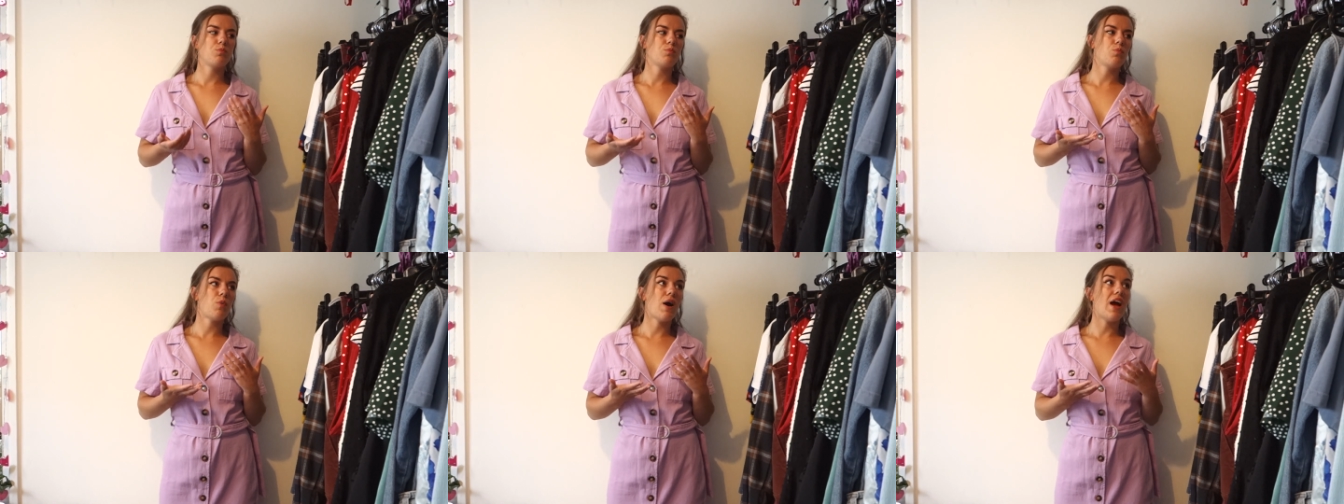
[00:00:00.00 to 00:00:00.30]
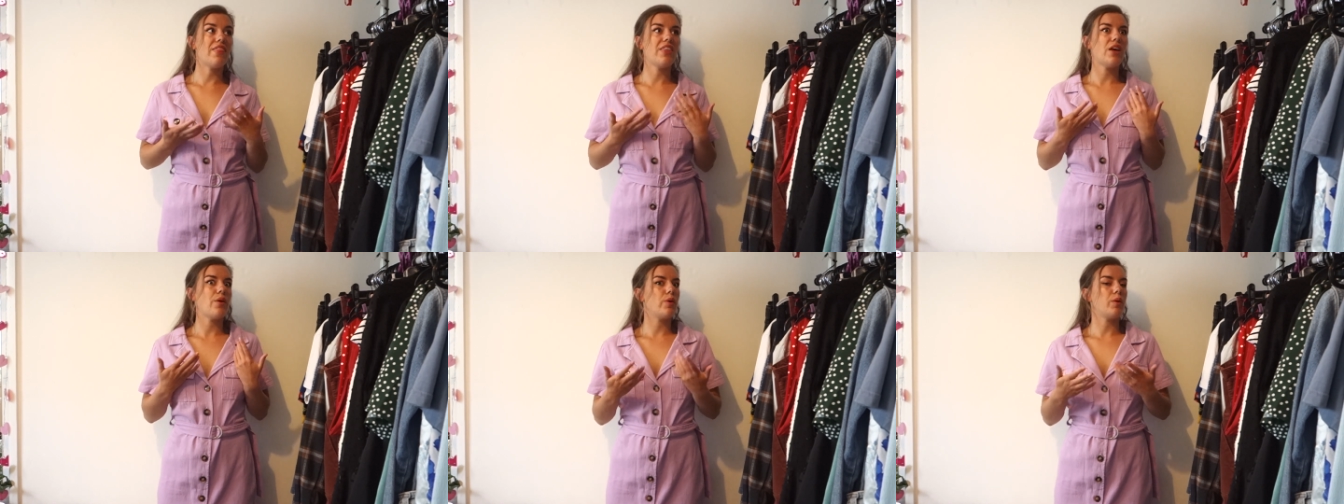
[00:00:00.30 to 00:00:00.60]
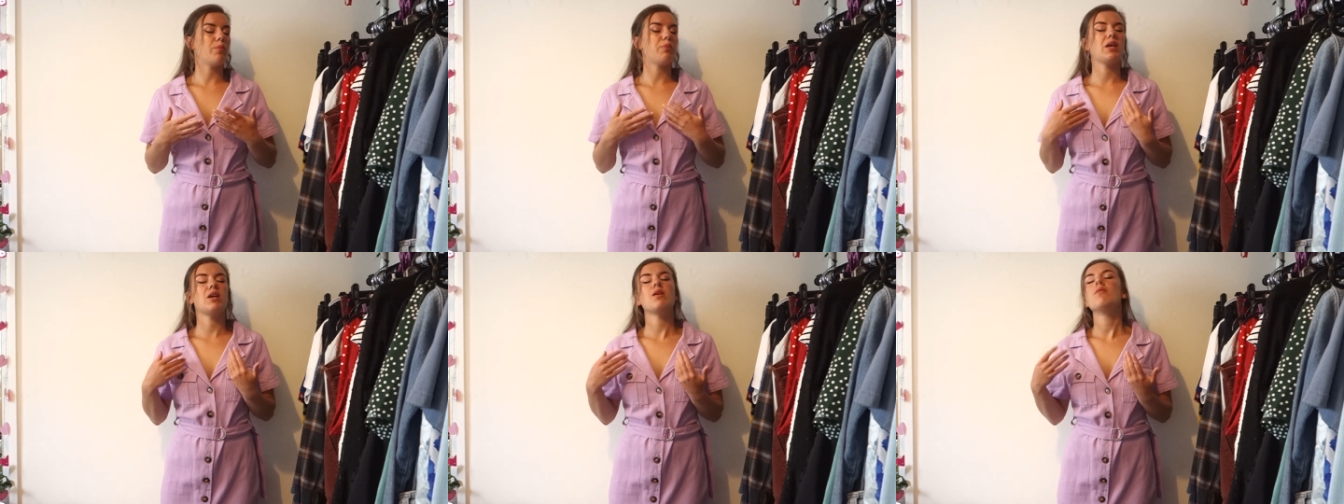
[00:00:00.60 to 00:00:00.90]
where they
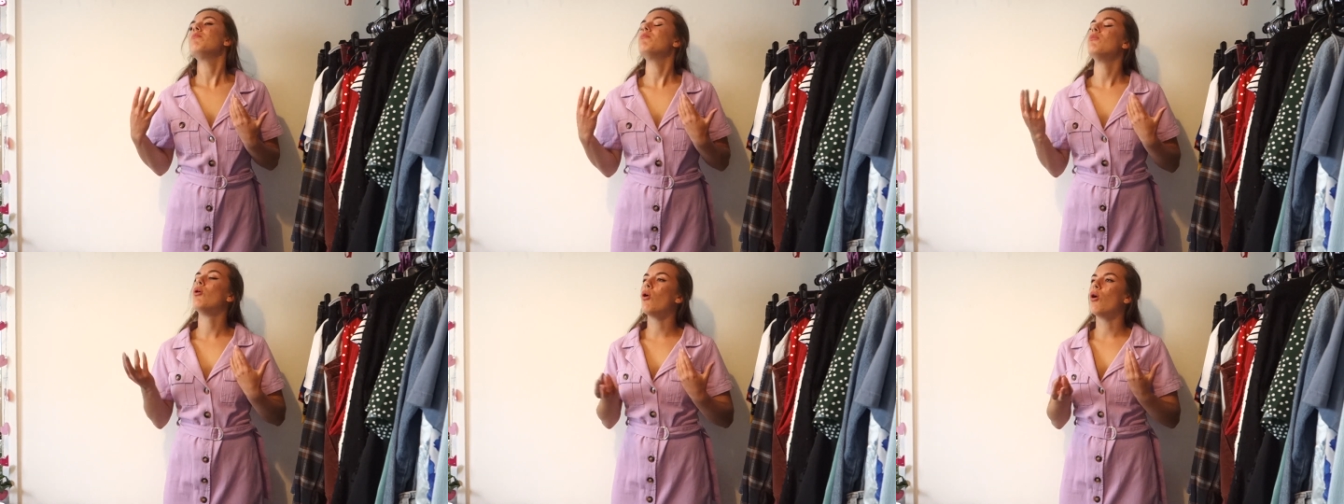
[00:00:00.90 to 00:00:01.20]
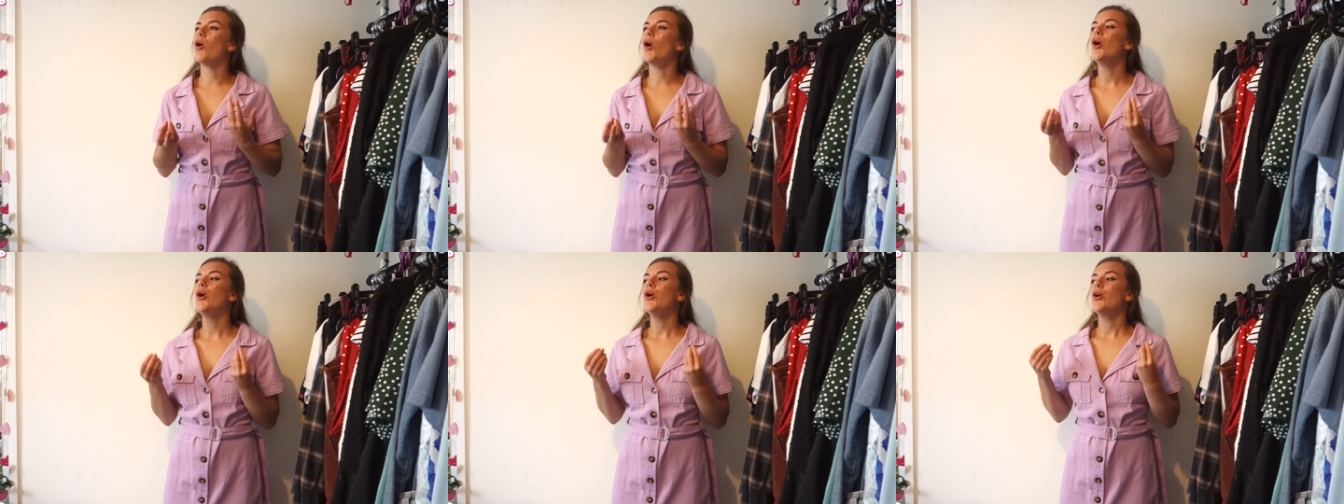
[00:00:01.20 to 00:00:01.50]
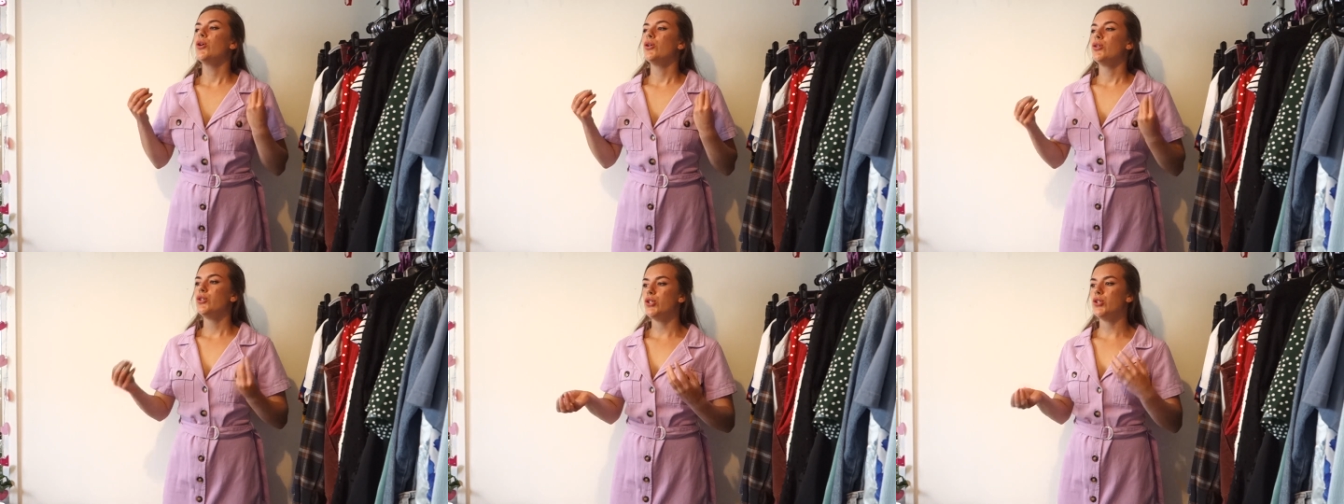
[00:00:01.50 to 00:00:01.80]
would be more
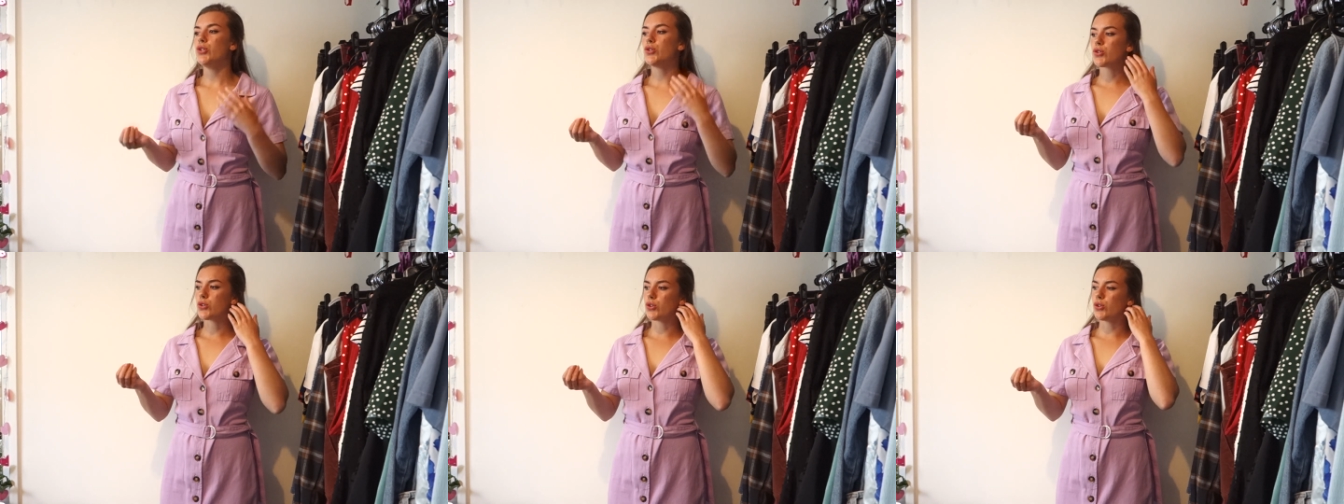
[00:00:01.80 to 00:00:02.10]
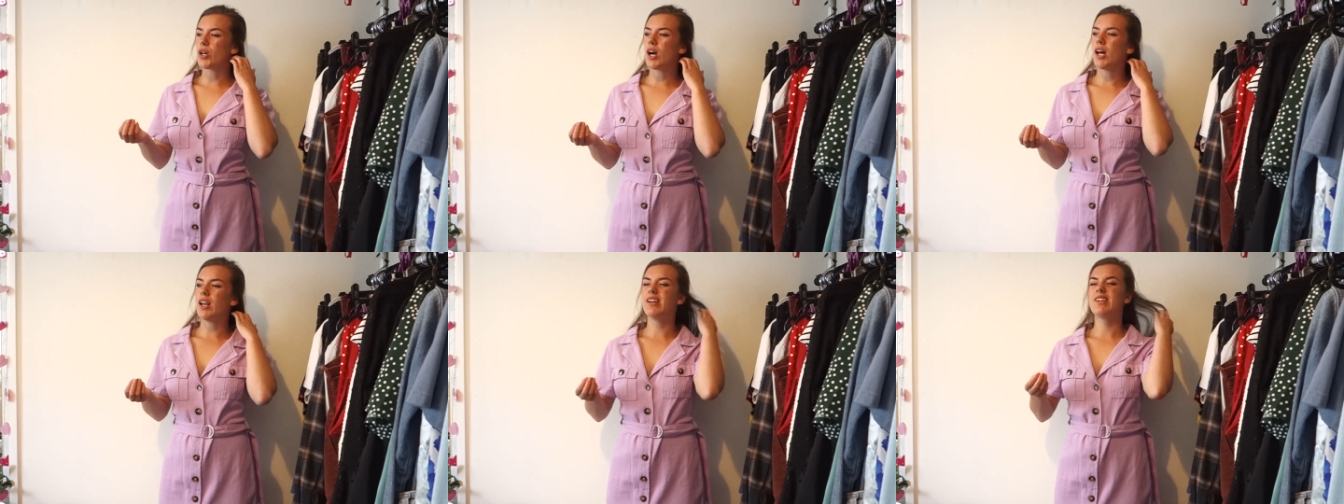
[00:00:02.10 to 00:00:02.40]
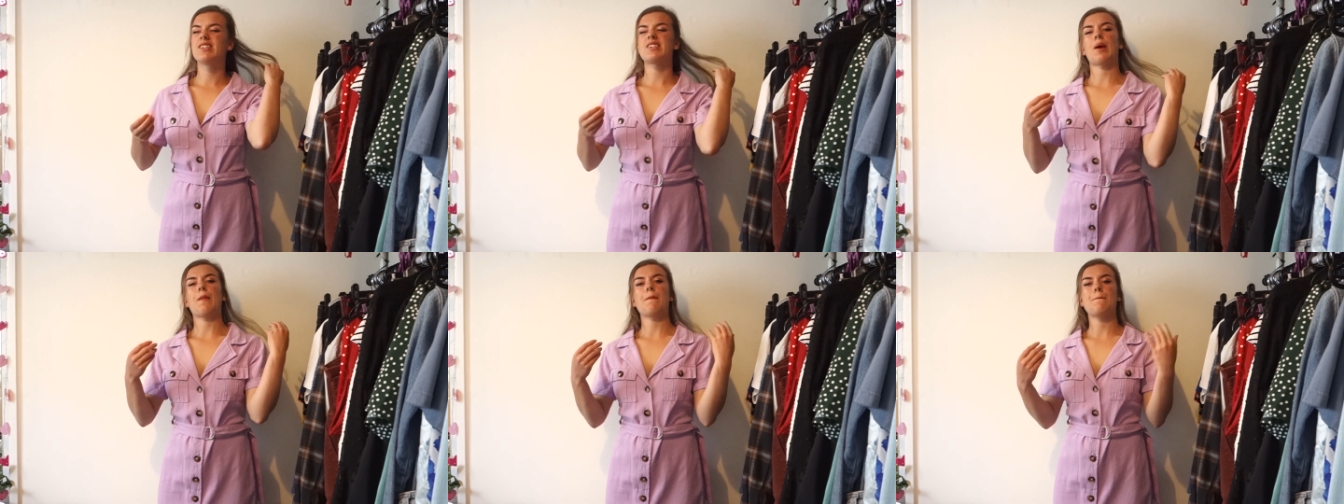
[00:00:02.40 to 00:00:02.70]
neutral
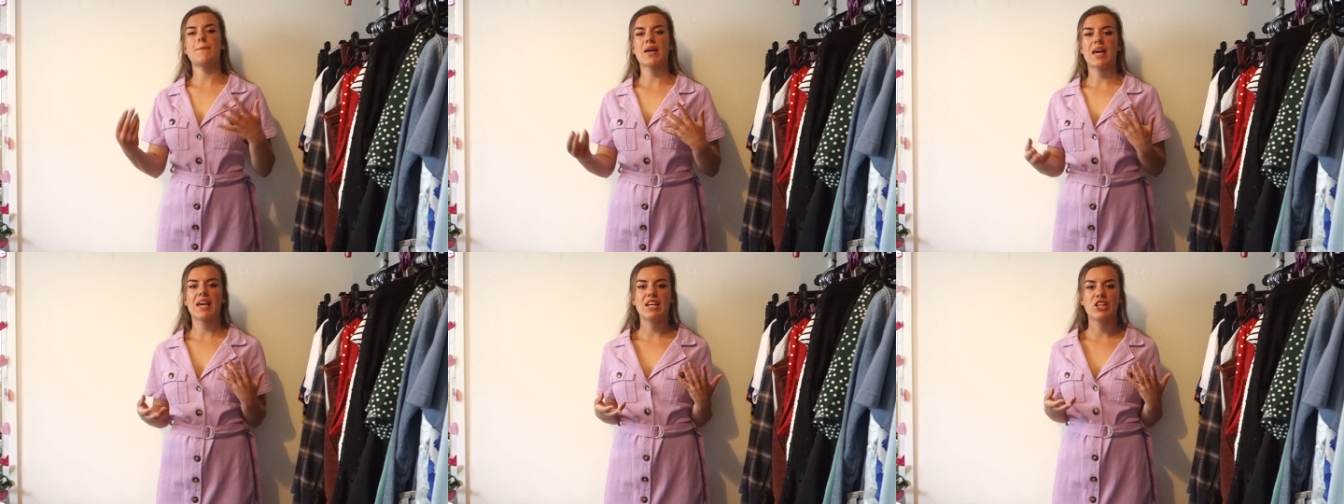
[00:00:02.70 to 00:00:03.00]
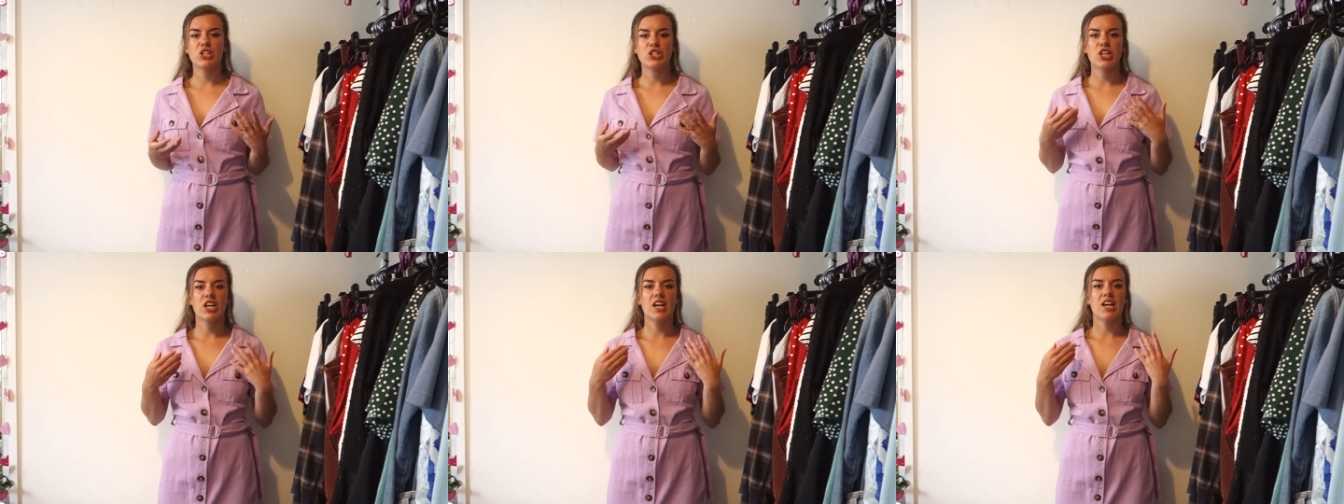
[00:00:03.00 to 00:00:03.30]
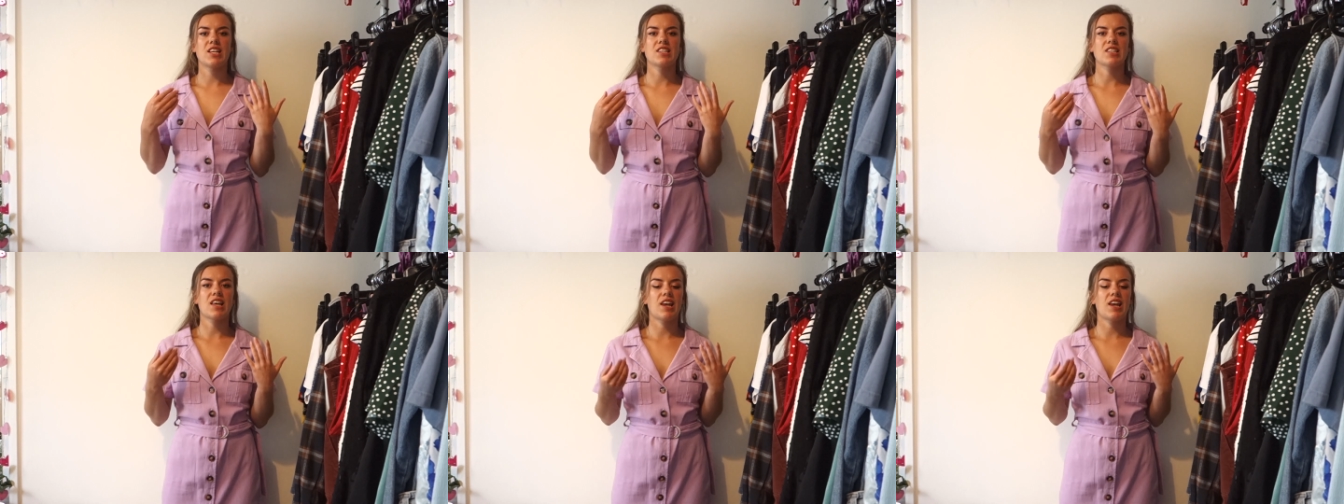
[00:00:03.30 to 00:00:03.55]
colours like beiges,